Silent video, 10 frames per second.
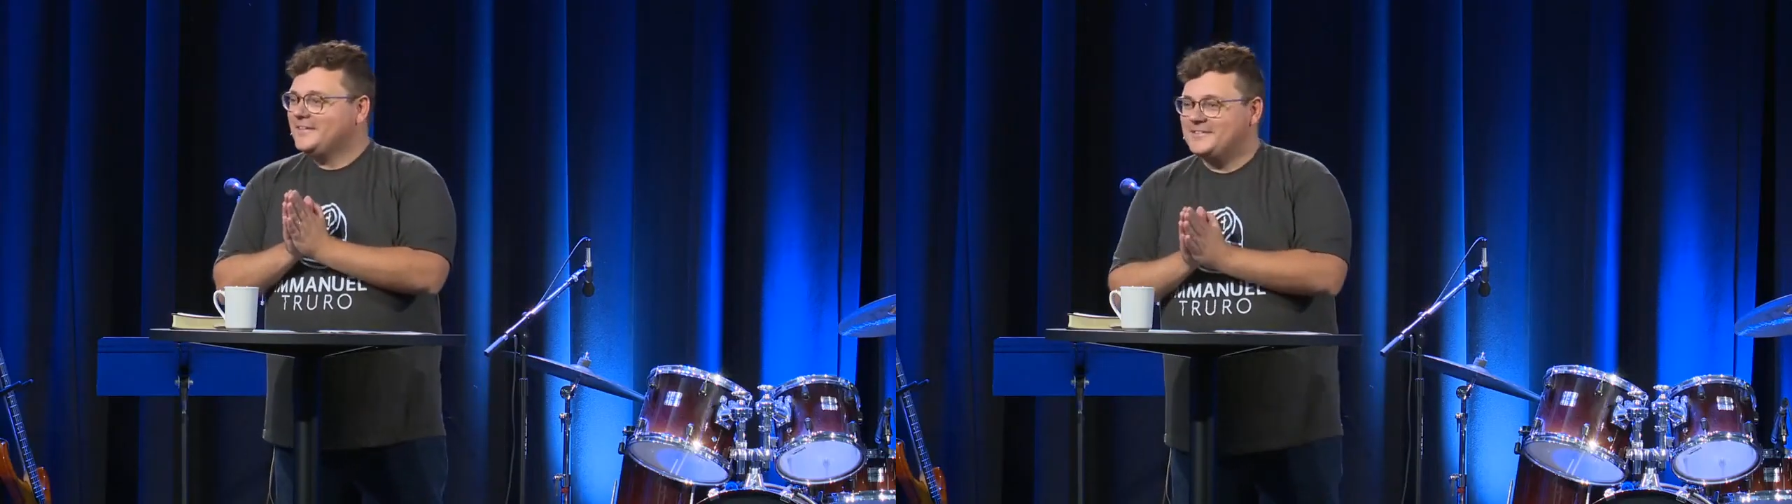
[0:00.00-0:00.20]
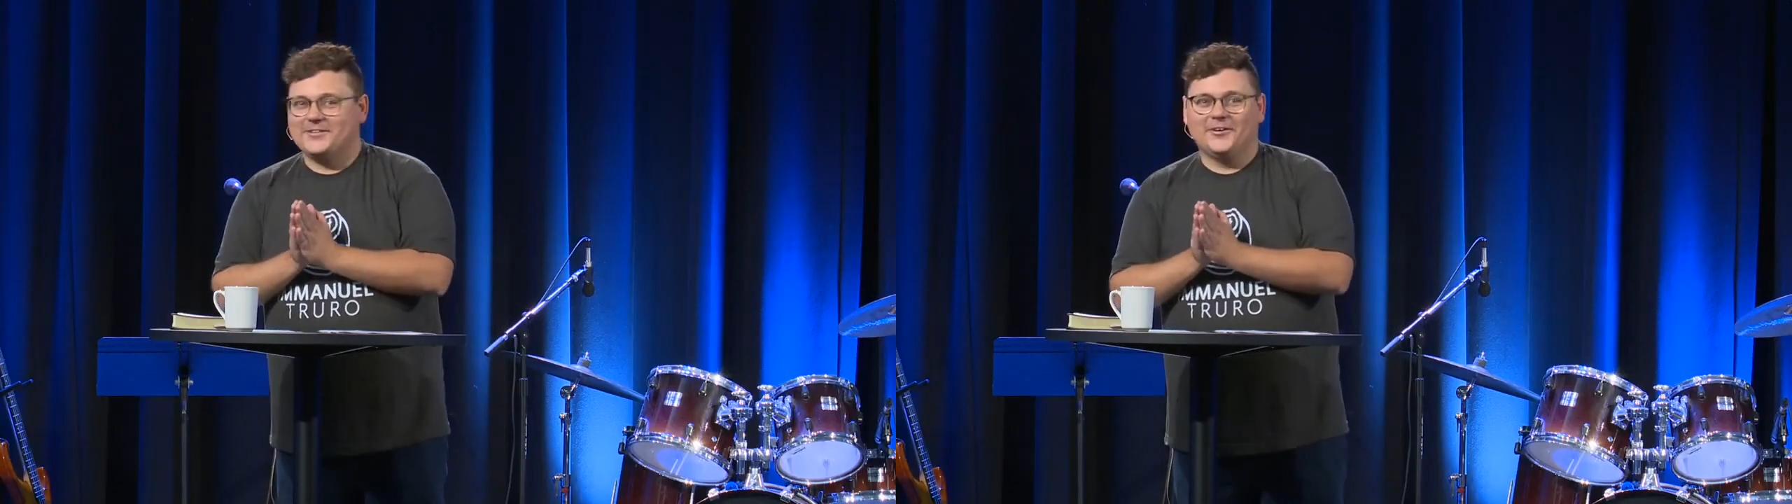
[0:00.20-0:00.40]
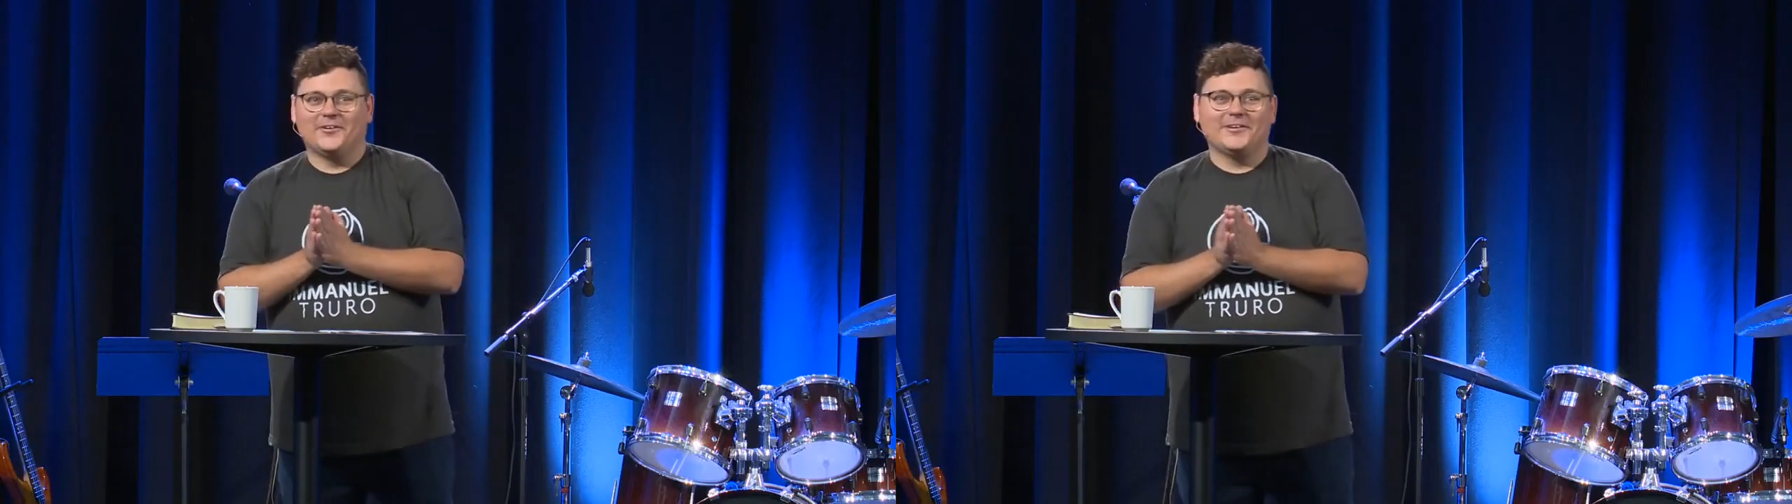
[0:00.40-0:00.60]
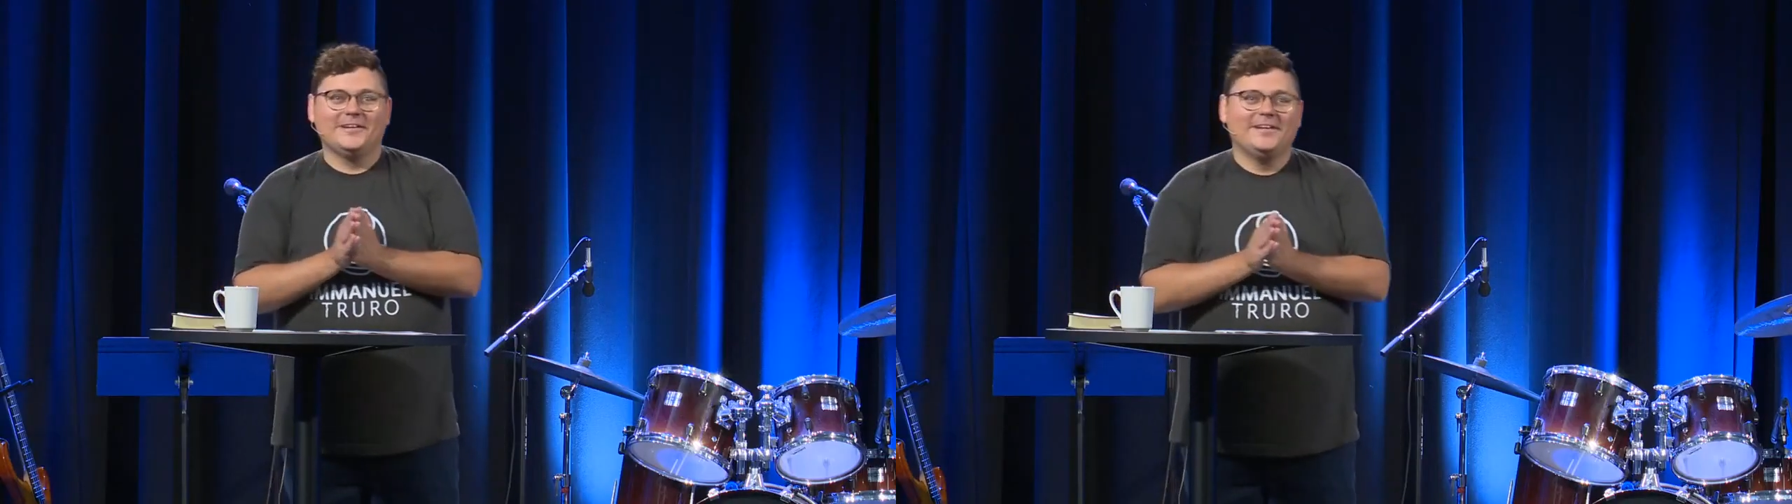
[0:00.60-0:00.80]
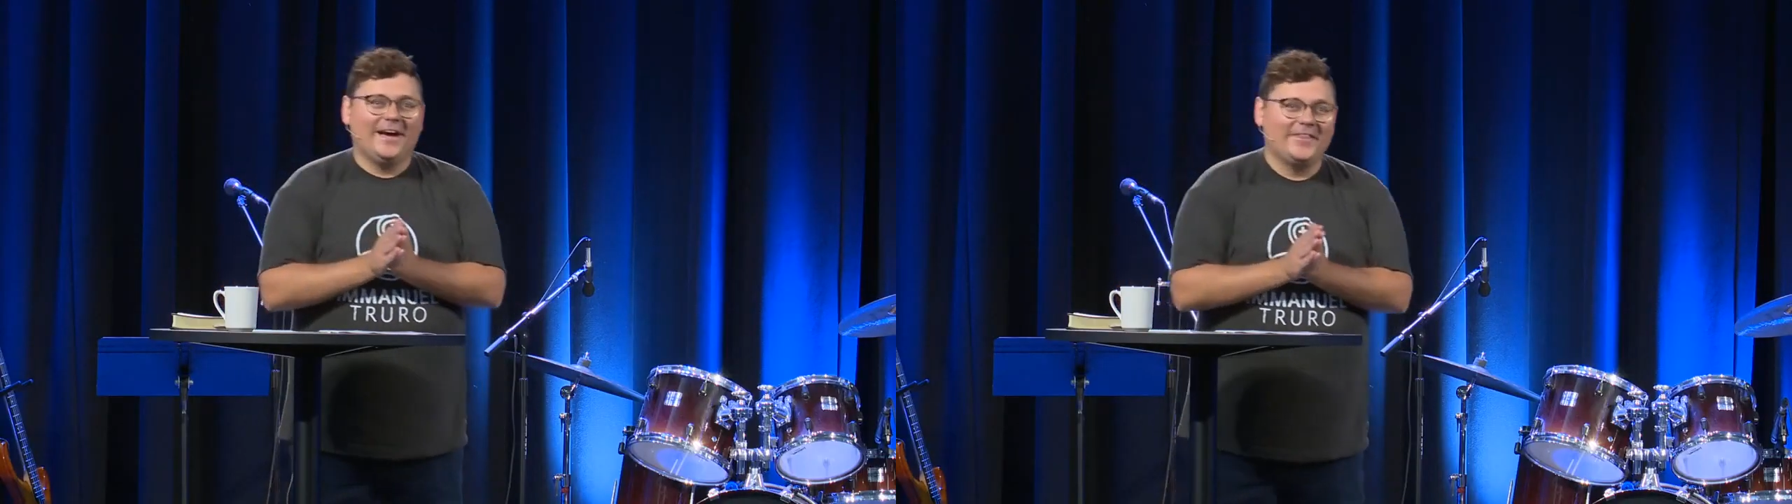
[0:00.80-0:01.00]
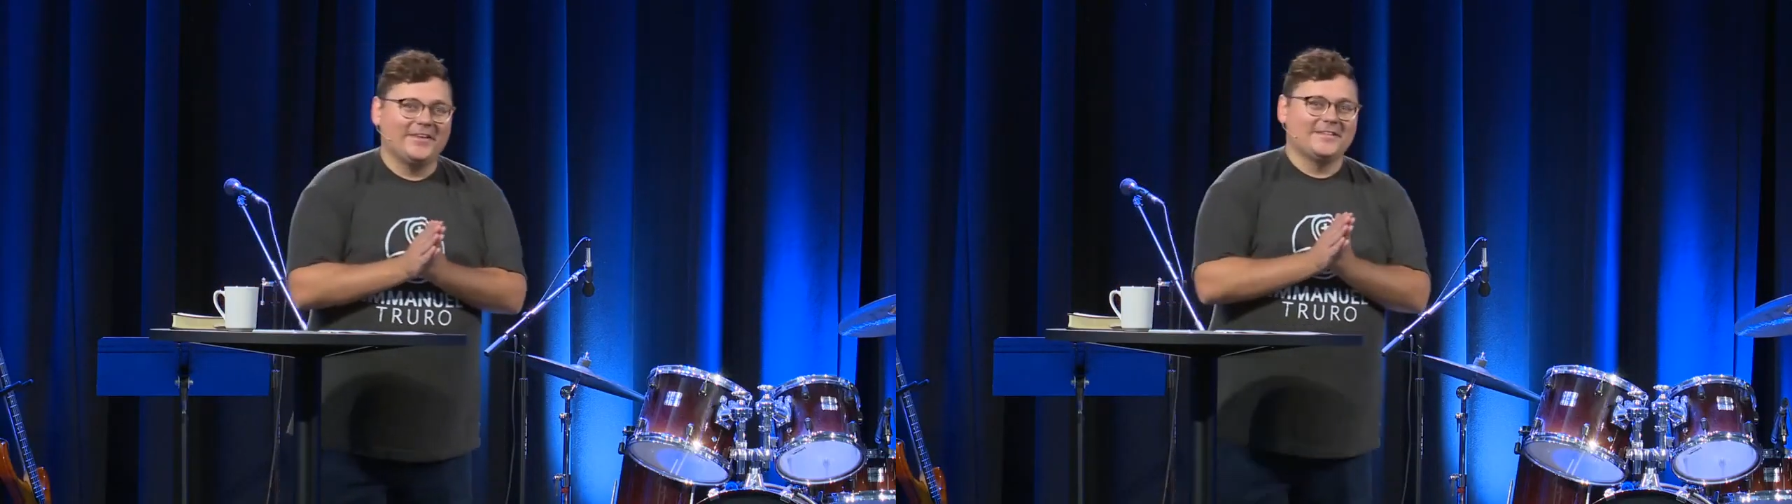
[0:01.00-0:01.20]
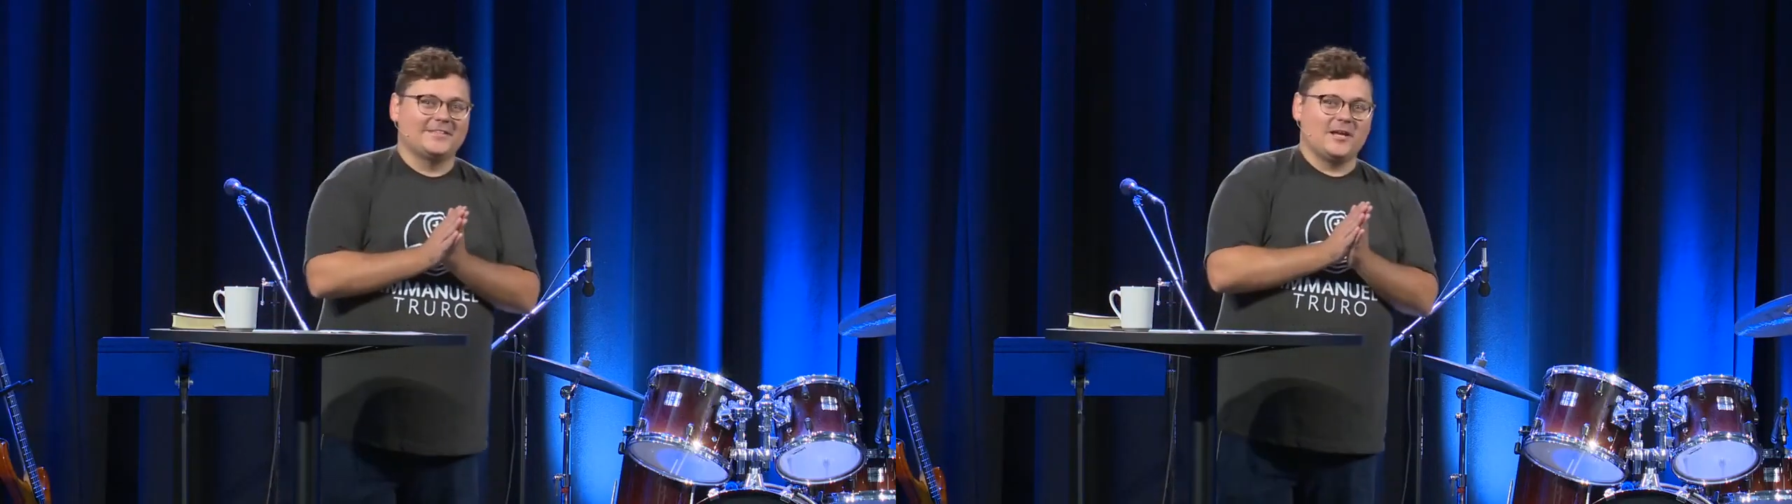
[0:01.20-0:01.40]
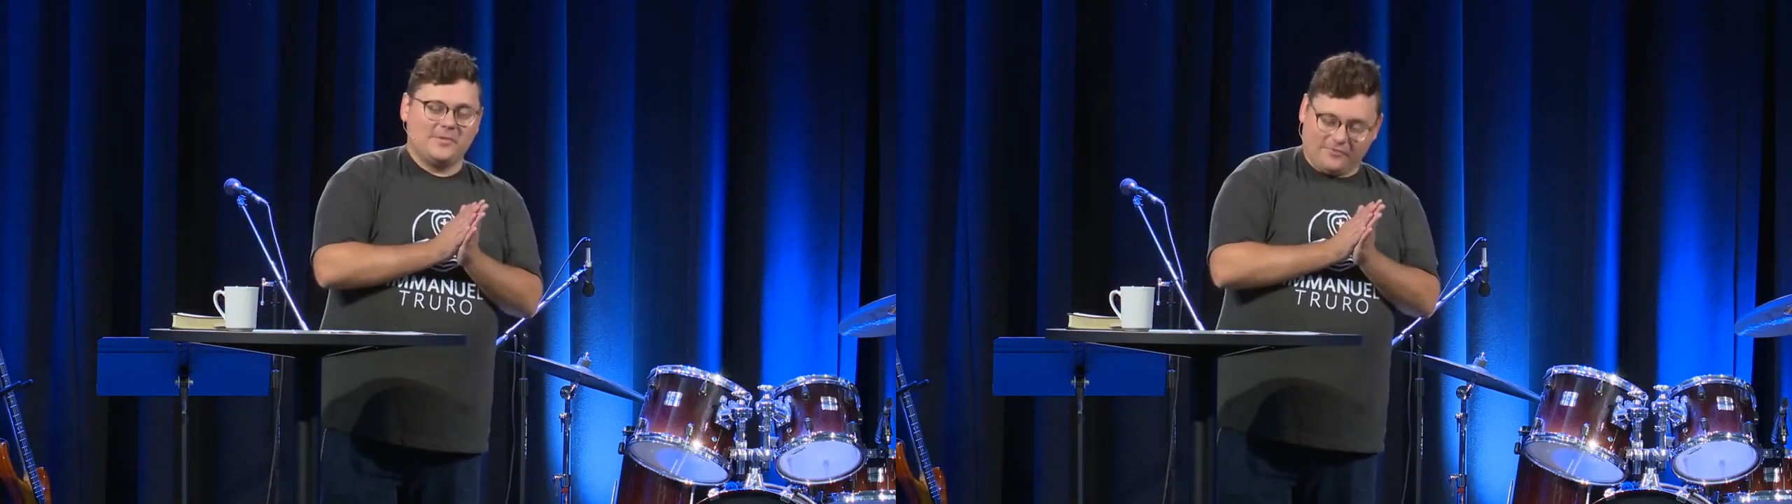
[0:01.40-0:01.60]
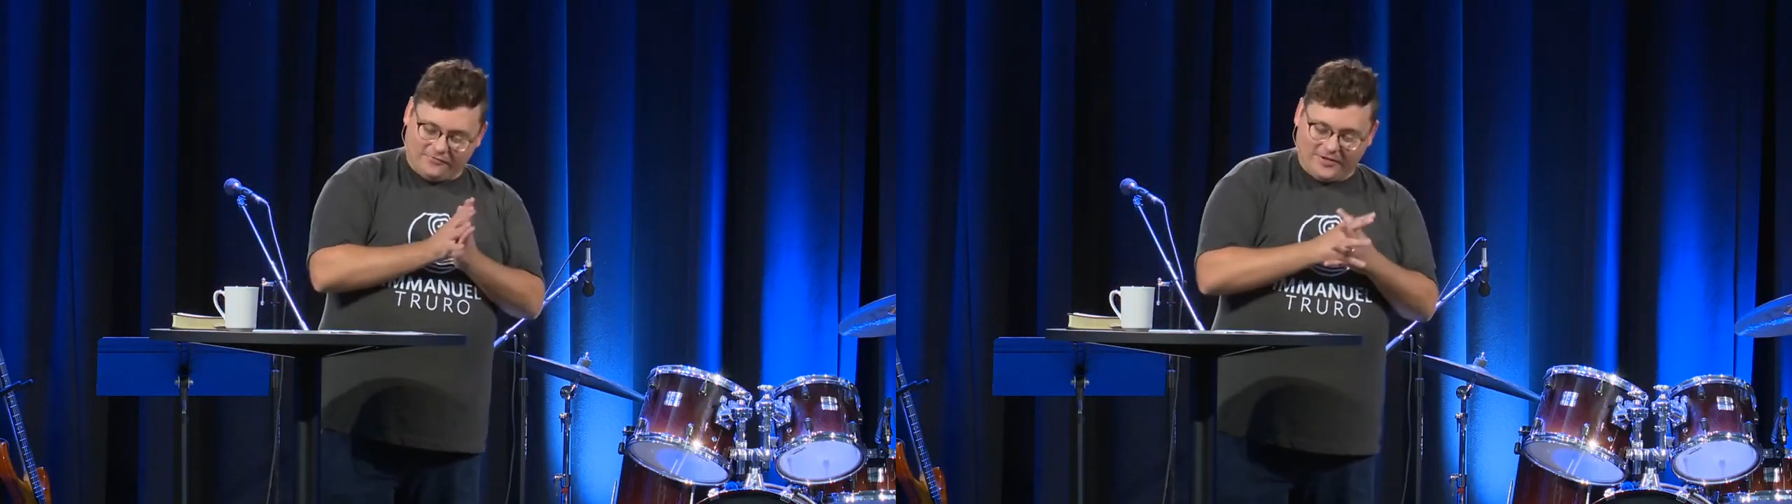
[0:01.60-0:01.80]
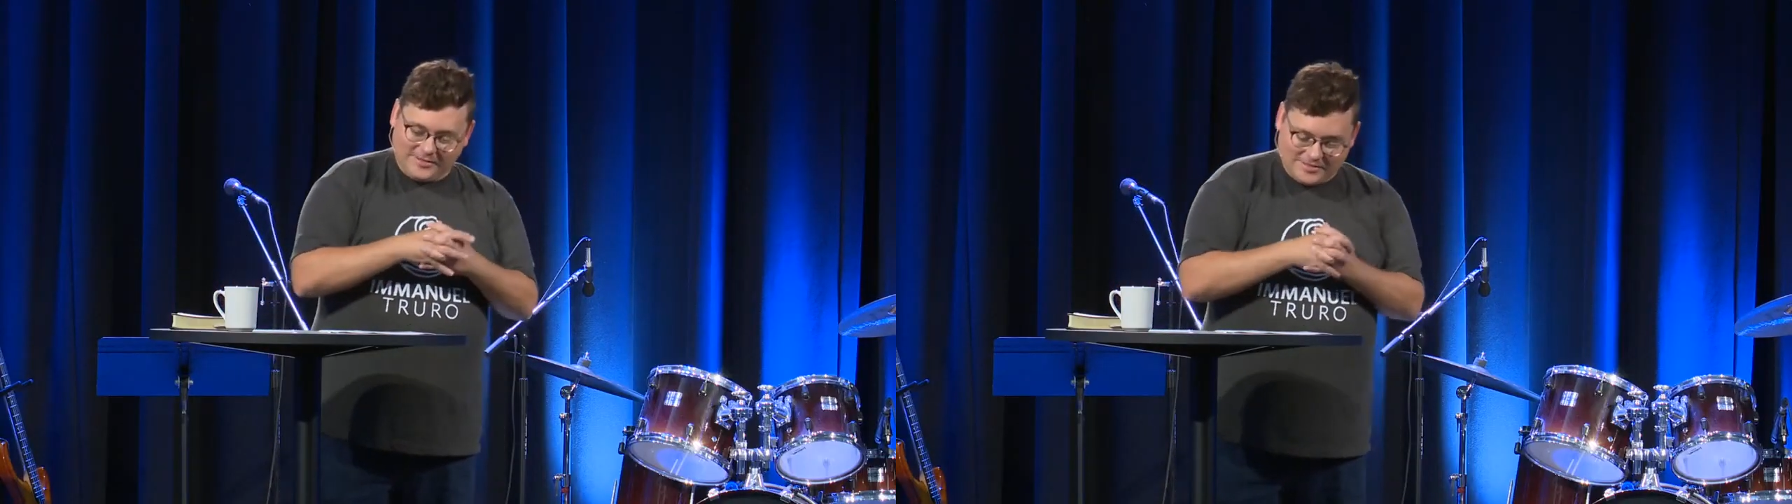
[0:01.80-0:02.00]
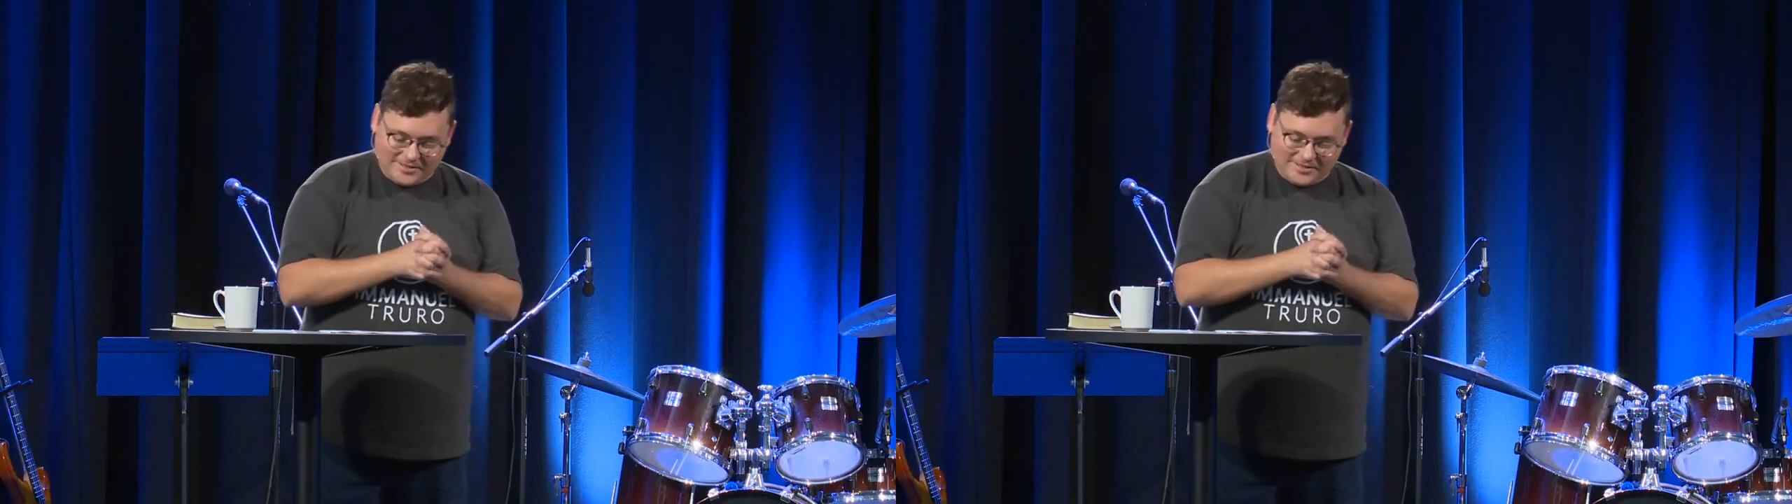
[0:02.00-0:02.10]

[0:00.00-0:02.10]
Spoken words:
So I think it's going to be a fun